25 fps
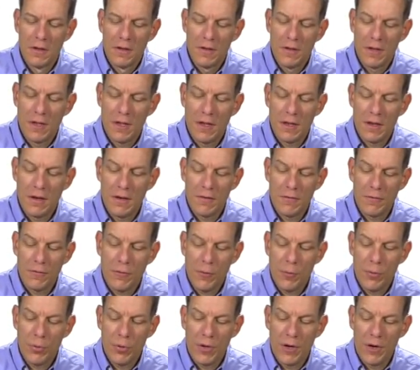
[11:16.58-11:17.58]
Then
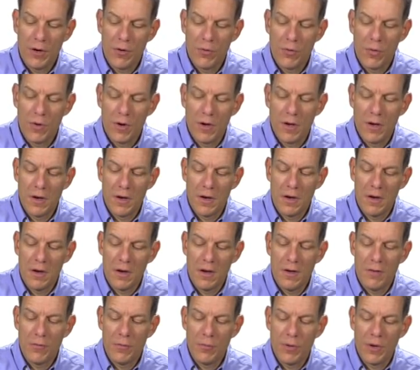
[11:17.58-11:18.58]
for player 1,
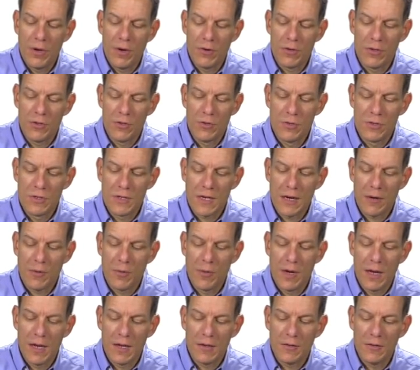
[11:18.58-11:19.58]
if player 2 is
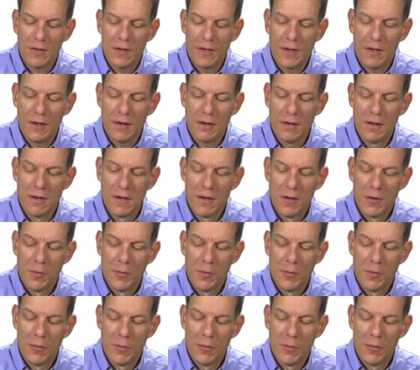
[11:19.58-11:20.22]
acquiescing,